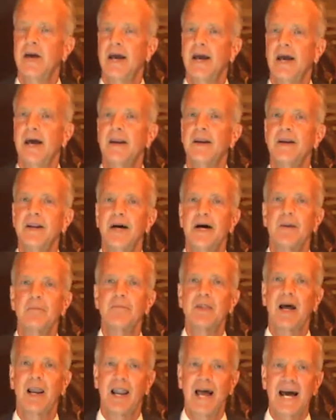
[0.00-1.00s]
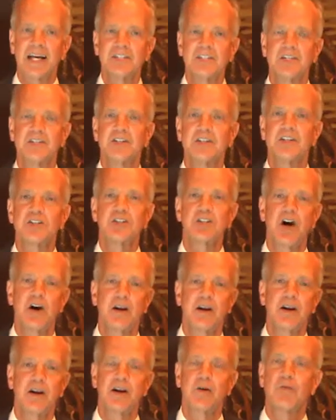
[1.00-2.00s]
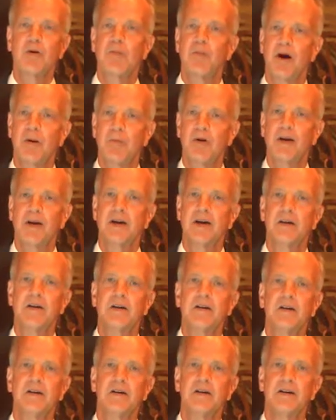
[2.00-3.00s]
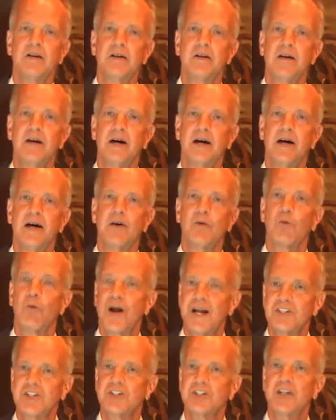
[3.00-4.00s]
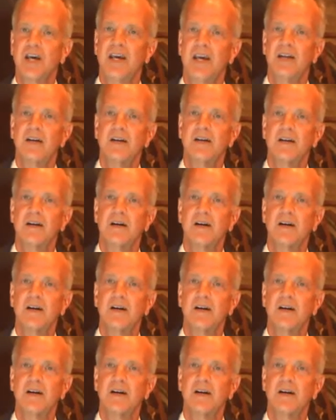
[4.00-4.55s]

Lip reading: And Alaska is a solidly Republican red state.